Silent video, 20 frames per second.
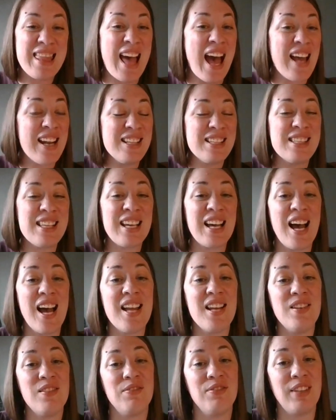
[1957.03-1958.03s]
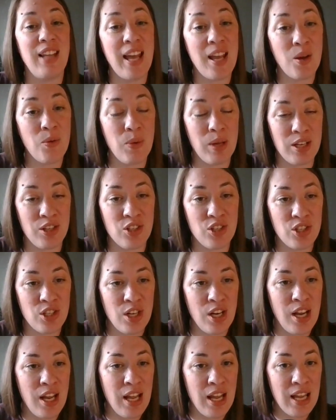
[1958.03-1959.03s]
That is the kind of
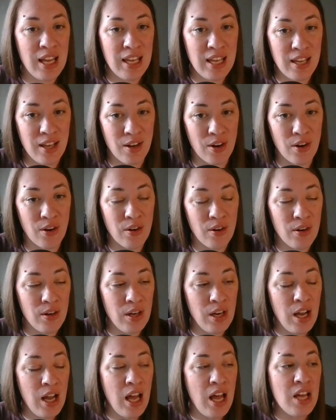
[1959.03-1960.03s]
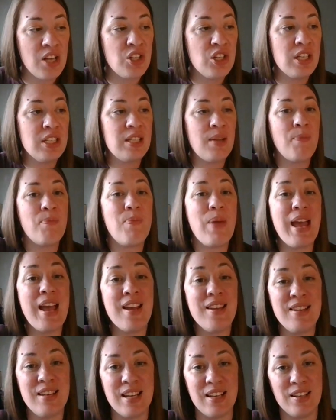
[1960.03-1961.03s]
language here. She's
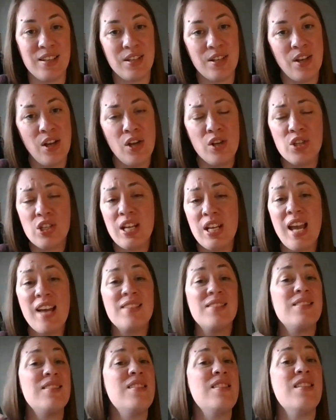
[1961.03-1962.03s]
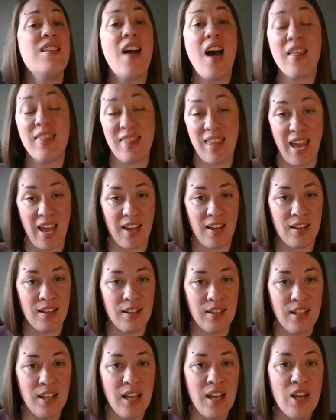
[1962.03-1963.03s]
abandoned. She has nothing.
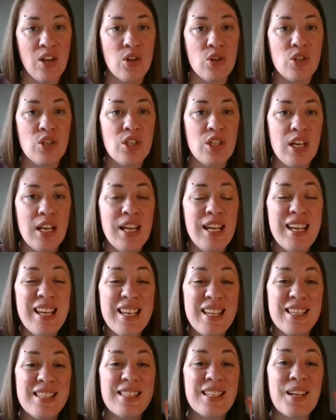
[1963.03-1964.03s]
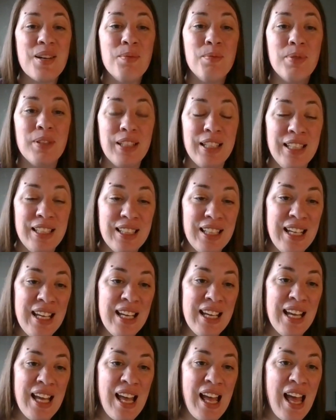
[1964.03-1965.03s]
She is
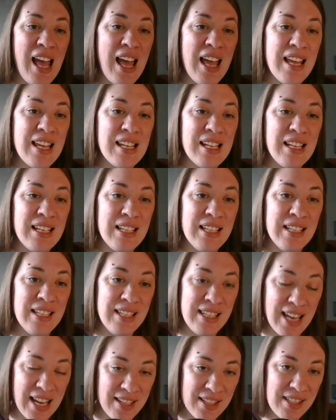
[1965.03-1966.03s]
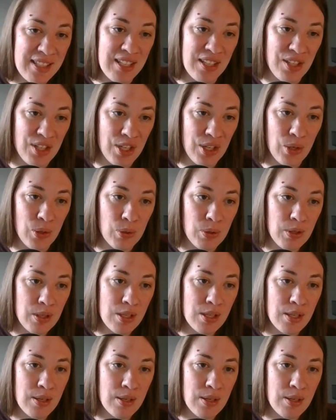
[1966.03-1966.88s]
completely destitute.